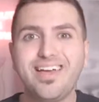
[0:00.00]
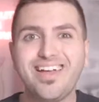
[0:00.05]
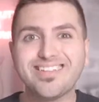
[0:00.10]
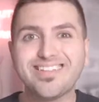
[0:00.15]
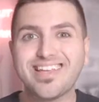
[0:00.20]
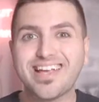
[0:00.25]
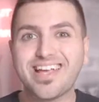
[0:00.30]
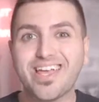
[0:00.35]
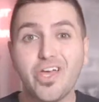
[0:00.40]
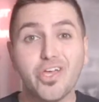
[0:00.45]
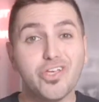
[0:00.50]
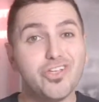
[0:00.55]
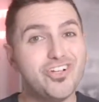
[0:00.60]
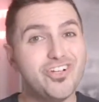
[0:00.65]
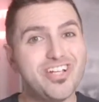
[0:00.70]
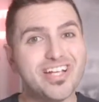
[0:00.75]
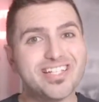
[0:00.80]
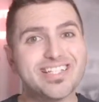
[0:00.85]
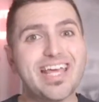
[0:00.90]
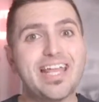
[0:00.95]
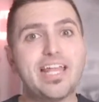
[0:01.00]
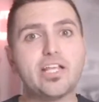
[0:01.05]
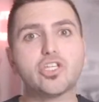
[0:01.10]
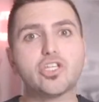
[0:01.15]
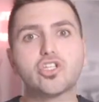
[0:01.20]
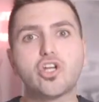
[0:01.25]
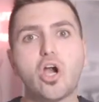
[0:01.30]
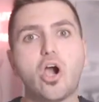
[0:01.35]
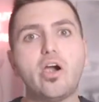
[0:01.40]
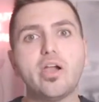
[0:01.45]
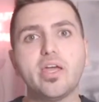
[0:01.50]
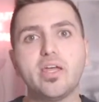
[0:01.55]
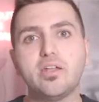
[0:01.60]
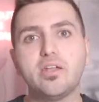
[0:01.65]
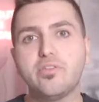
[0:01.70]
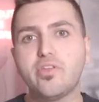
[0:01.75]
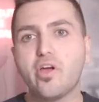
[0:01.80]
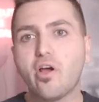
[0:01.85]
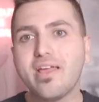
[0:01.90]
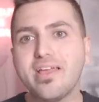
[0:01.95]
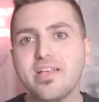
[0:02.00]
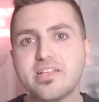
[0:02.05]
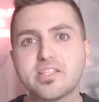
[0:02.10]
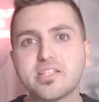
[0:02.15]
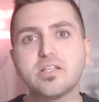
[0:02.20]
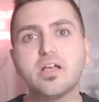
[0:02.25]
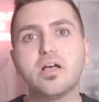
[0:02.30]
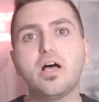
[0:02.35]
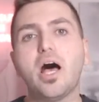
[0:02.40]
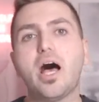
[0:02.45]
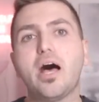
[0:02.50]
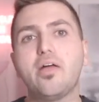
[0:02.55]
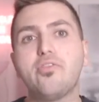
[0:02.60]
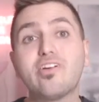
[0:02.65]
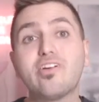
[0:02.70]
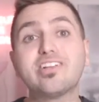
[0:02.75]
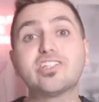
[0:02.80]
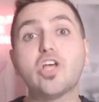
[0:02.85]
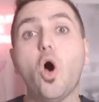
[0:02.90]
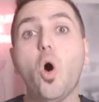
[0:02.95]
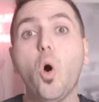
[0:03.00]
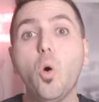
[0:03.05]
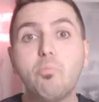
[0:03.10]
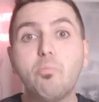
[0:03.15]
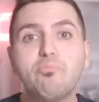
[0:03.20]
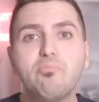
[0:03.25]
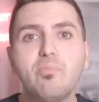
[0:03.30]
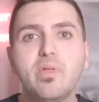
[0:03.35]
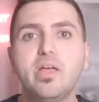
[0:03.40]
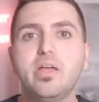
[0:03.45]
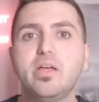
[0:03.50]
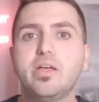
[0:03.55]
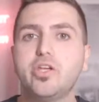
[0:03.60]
It's like, you're just getting started. There is hope.